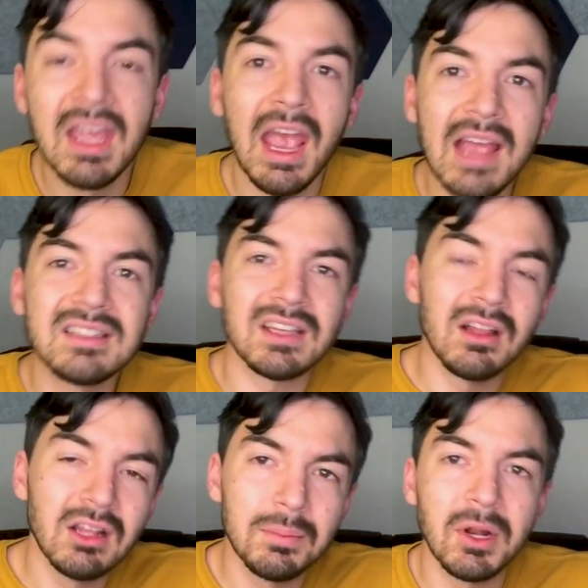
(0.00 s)
It's a
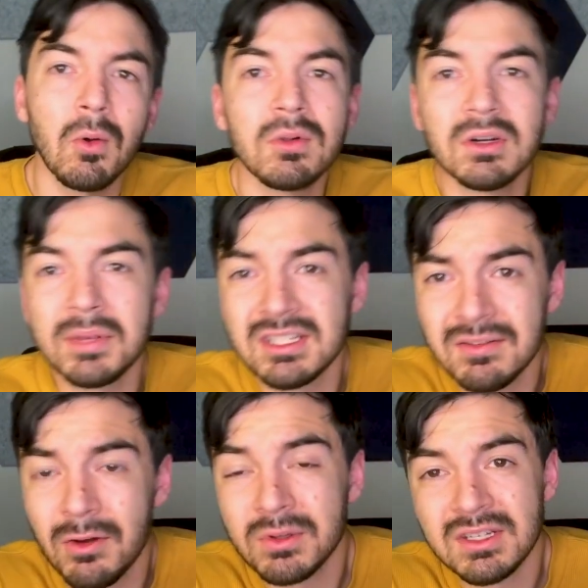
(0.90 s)
little bit older because
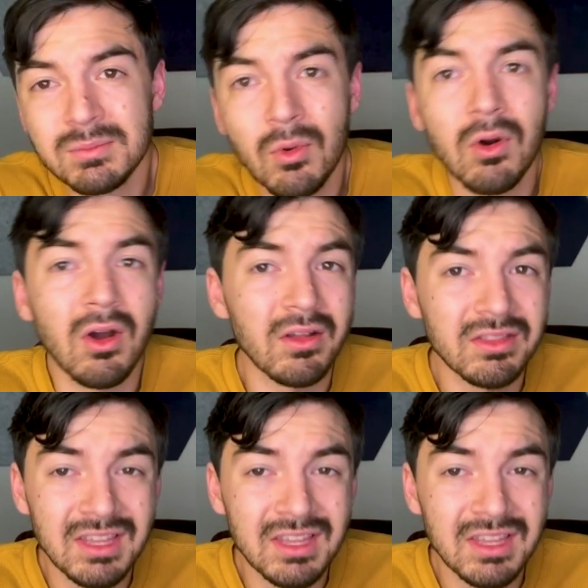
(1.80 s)
it focuses more on